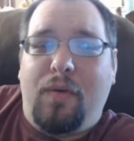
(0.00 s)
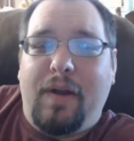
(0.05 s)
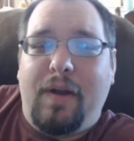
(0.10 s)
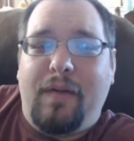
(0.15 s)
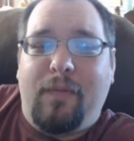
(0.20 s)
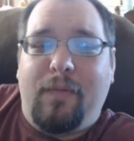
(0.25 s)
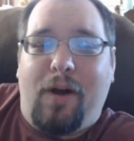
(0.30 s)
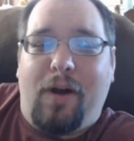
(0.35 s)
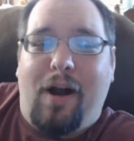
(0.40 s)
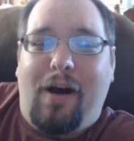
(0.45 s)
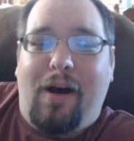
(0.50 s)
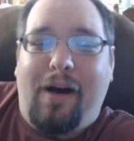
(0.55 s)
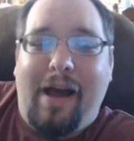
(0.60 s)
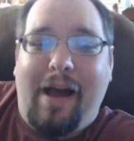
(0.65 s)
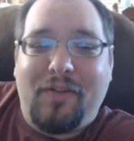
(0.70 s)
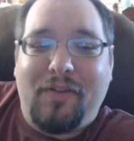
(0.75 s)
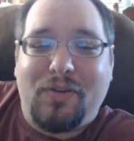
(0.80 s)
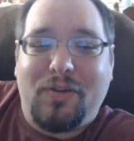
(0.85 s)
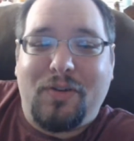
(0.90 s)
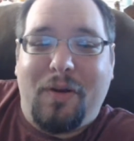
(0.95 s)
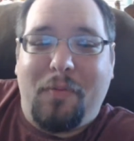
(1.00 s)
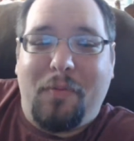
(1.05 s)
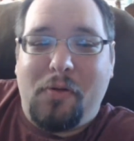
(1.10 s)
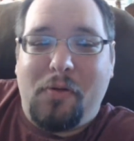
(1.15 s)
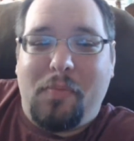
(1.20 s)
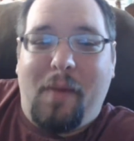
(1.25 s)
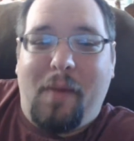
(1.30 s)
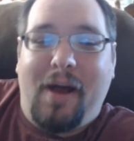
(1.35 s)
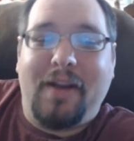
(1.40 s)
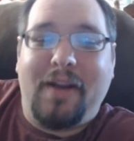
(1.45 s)
we were all having trouble
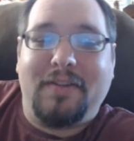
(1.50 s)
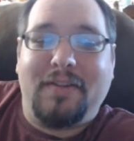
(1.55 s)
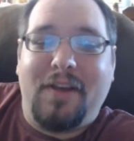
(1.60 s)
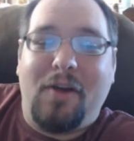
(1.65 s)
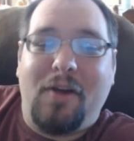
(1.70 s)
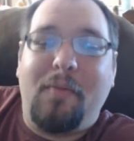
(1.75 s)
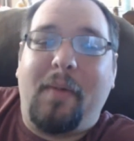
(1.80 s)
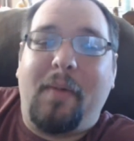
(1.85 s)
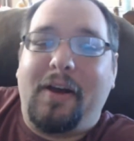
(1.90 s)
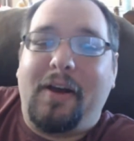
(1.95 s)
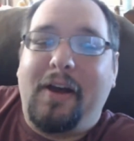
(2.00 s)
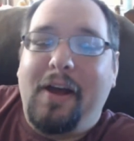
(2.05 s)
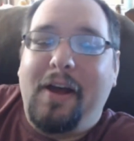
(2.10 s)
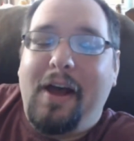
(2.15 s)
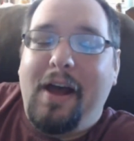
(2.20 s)
with Montezuma,